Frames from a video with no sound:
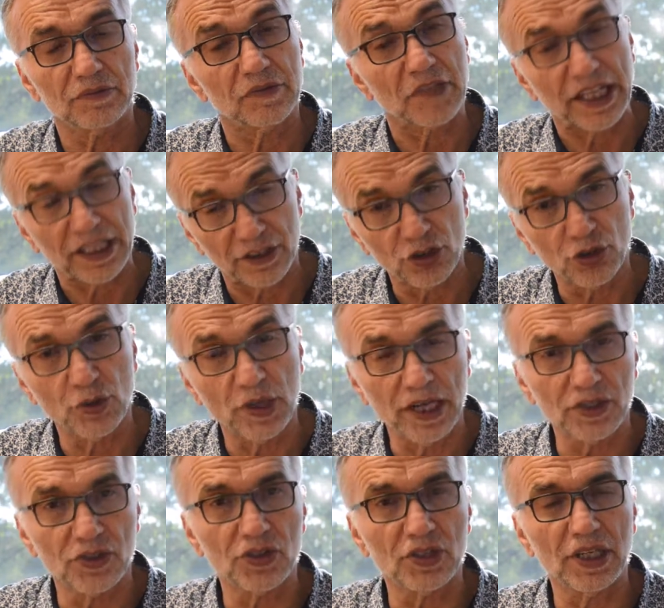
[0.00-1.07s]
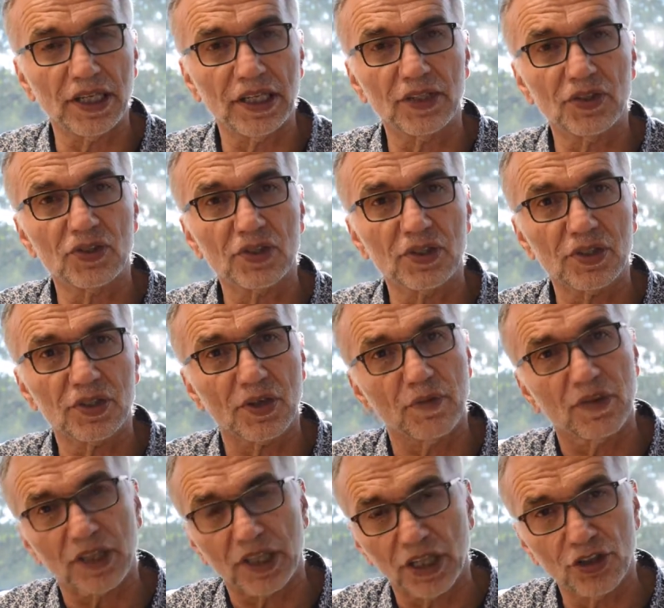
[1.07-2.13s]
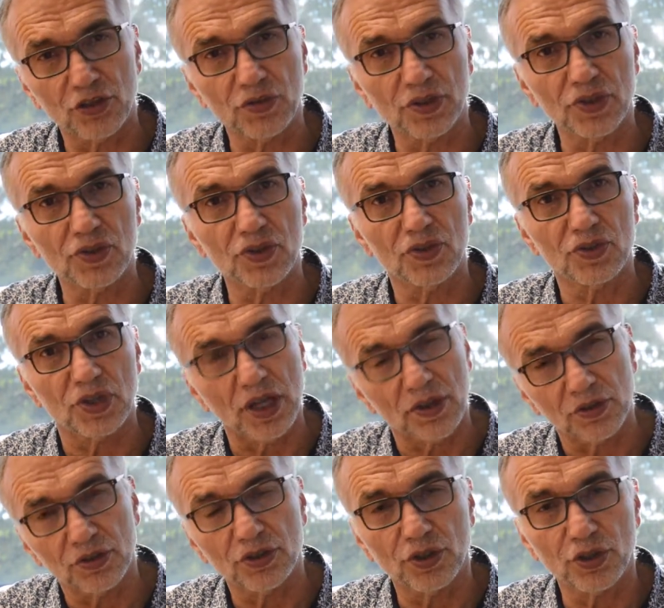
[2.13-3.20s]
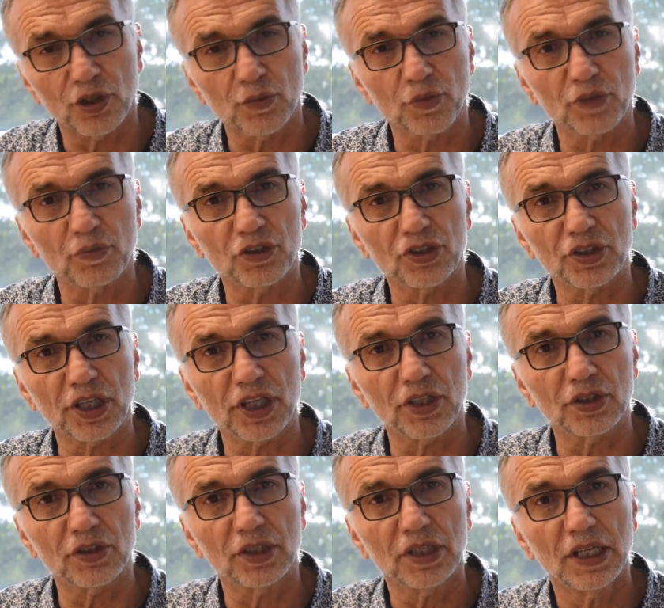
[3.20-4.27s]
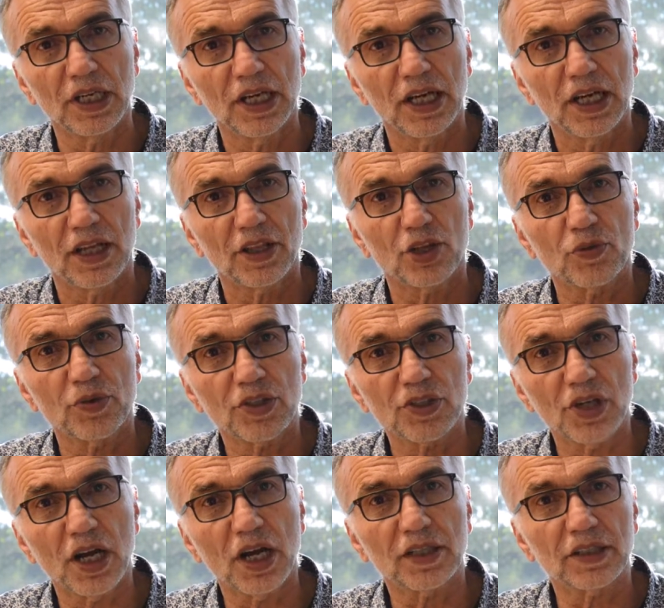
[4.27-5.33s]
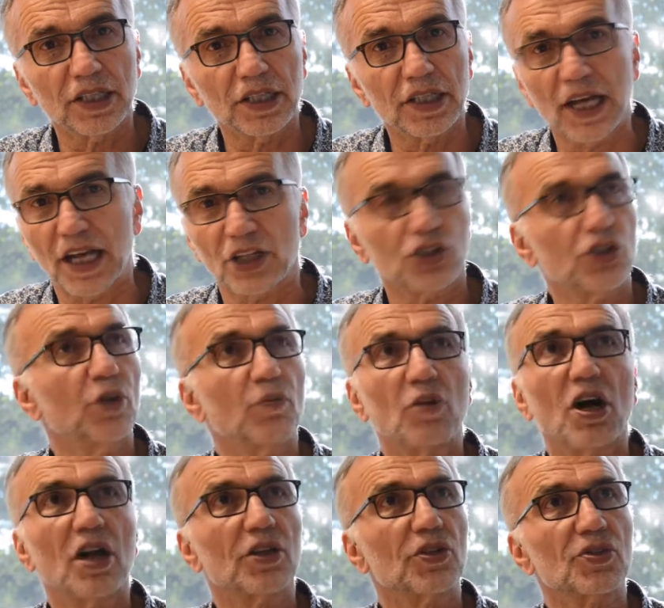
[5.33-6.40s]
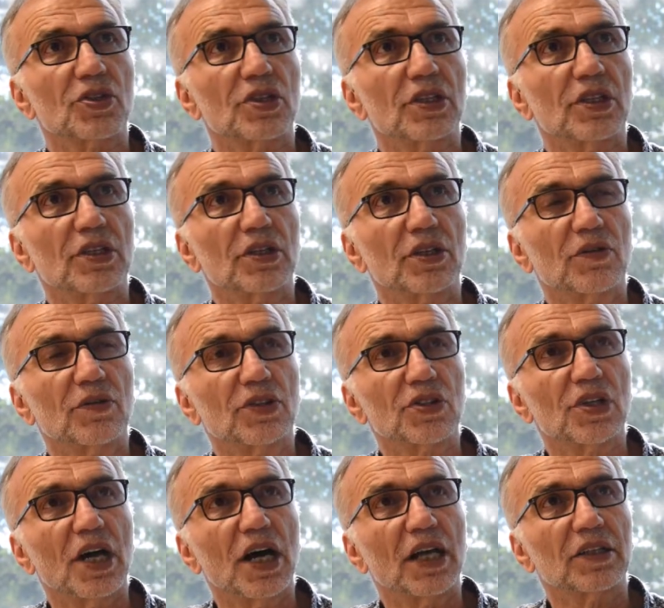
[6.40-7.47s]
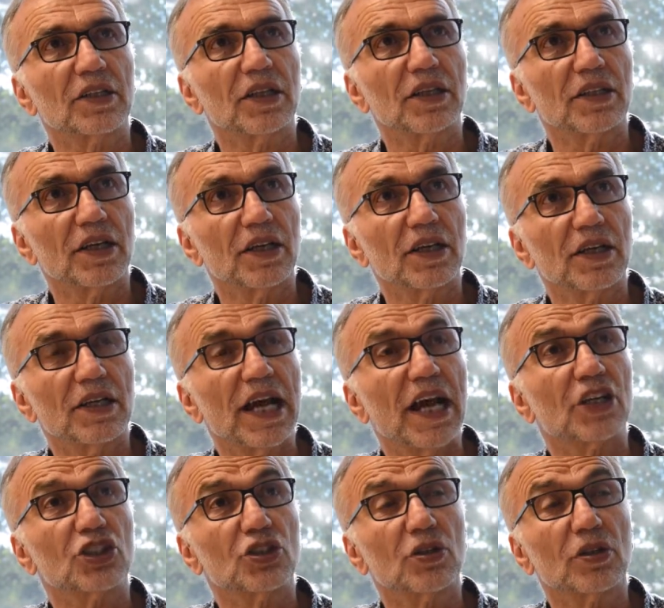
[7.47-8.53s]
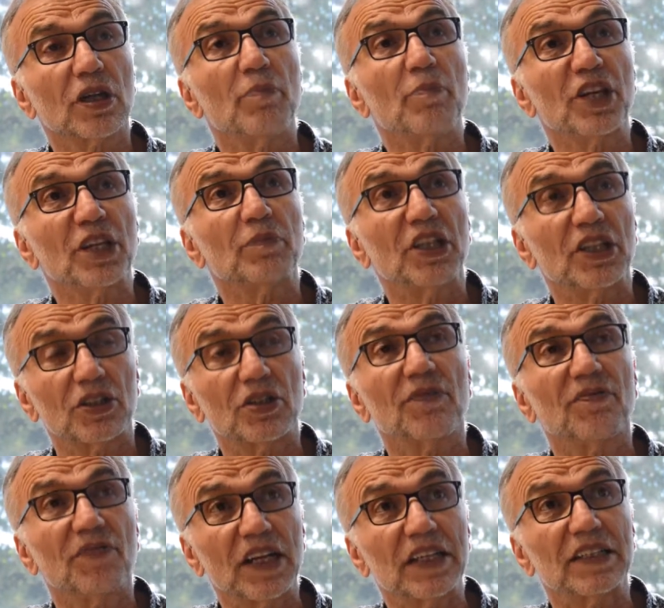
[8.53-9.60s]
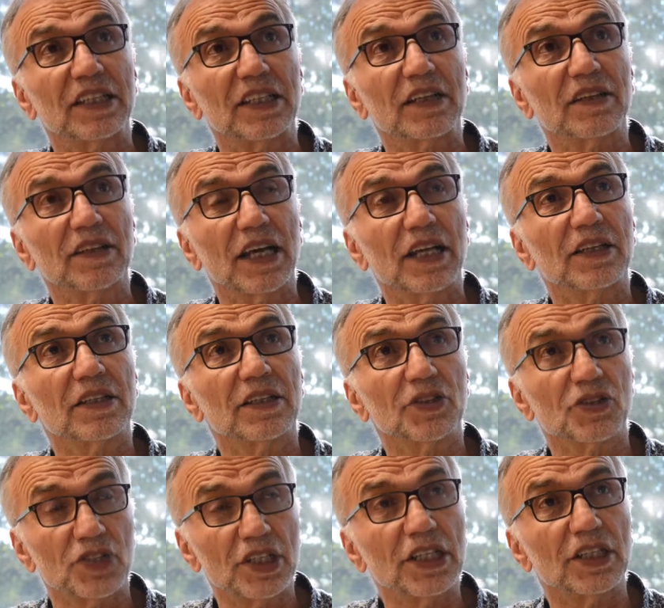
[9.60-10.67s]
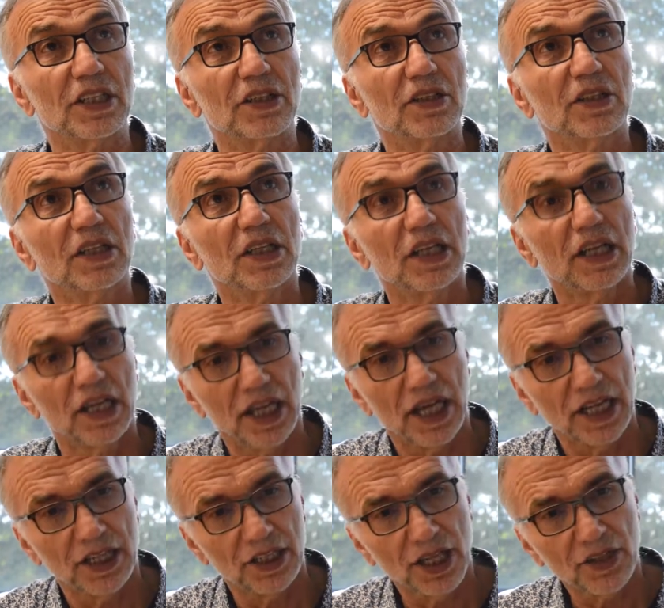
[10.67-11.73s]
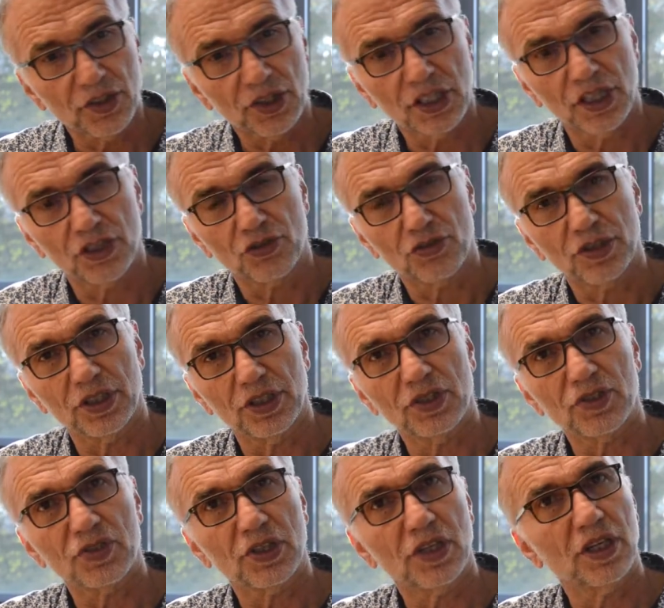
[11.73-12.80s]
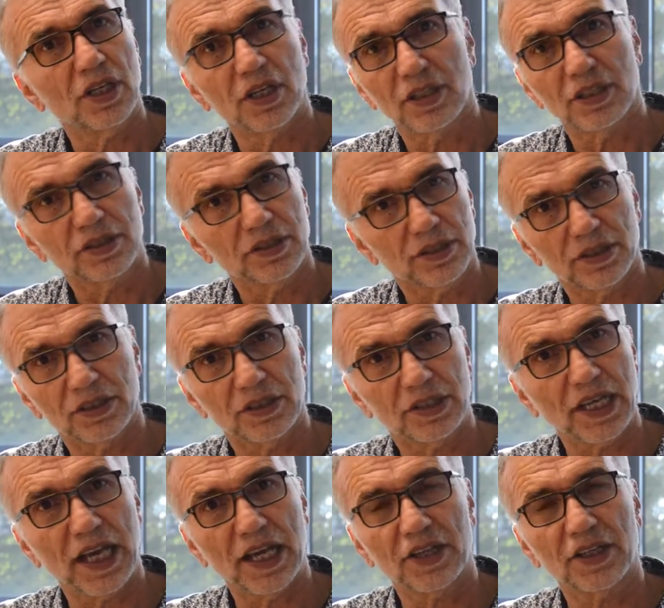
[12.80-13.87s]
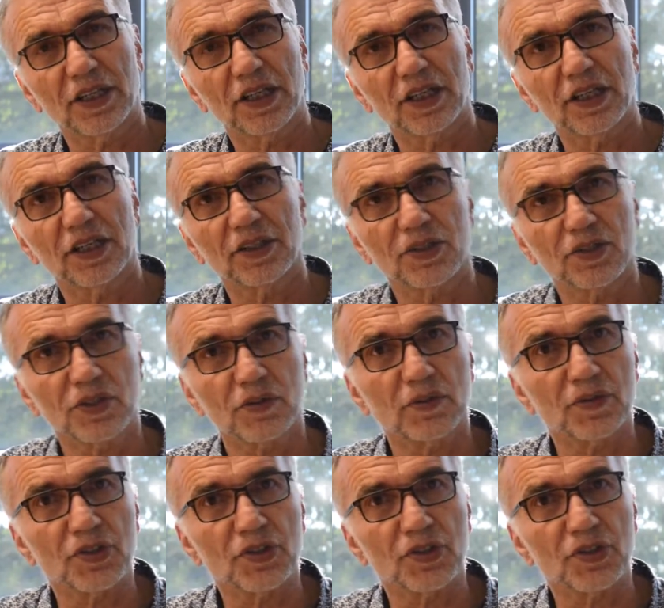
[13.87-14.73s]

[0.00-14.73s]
like the United States, some of the countries in Southern Europe in particular, there is not a national policy, there is not the national commitment to funding that is needed. And in other countries, Canada, some of the